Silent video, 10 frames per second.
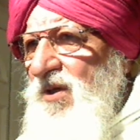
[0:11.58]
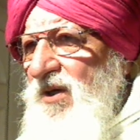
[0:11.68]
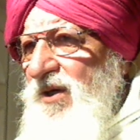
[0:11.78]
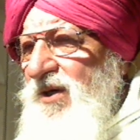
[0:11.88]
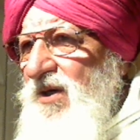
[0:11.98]

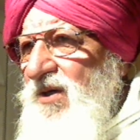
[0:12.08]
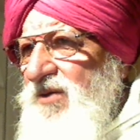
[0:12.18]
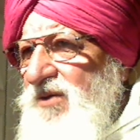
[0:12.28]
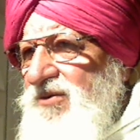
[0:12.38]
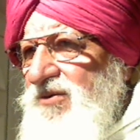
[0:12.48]
Real
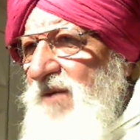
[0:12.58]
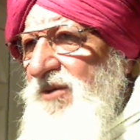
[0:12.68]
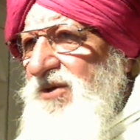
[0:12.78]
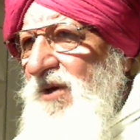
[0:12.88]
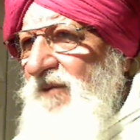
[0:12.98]
Islam
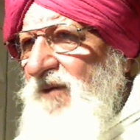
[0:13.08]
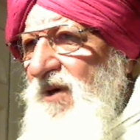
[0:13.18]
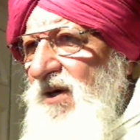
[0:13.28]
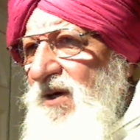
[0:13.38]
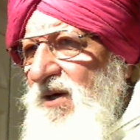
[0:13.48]
is of
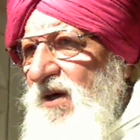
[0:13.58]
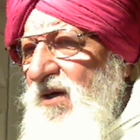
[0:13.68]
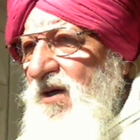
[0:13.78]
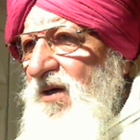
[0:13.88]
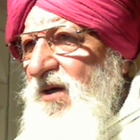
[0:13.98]
Allah.
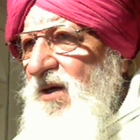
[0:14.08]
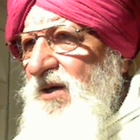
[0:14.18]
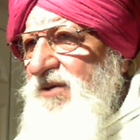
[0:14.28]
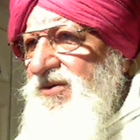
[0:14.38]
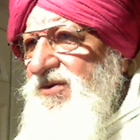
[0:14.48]
Allah
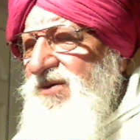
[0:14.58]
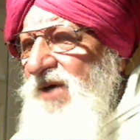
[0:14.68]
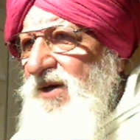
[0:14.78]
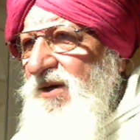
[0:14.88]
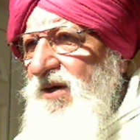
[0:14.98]
is
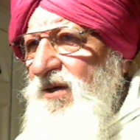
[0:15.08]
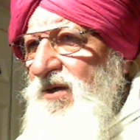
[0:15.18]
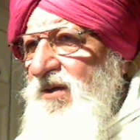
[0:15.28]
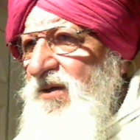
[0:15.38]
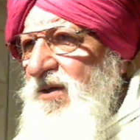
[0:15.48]
sun,
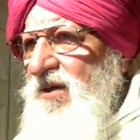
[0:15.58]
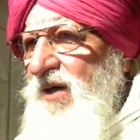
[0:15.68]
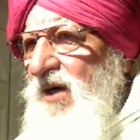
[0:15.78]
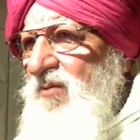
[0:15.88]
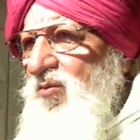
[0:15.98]

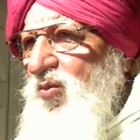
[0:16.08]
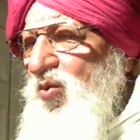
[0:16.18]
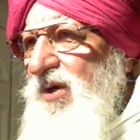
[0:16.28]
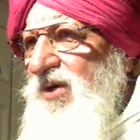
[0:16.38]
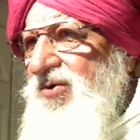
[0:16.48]
not
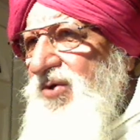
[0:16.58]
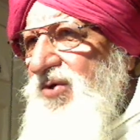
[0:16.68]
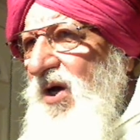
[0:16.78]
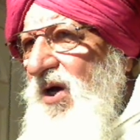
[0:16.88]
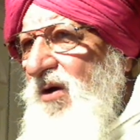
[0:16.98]
moon and
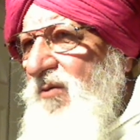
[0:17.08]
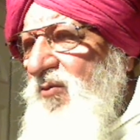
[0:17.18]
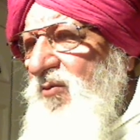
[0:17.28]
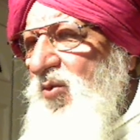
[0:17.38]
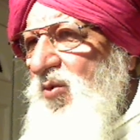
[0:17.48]
star.
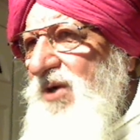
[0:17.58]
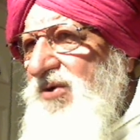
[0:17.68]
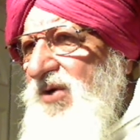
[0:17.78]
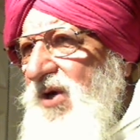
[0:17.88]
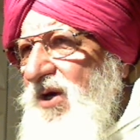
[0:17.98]
Moon and
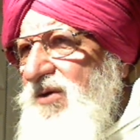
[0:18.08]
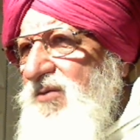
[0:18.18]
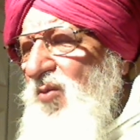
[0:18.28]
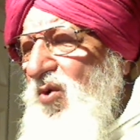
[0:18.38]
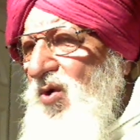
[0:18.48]
star is
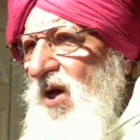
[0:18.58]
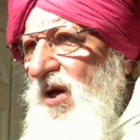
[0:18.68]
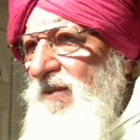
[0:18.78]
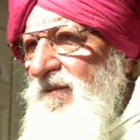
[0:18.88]
mullah.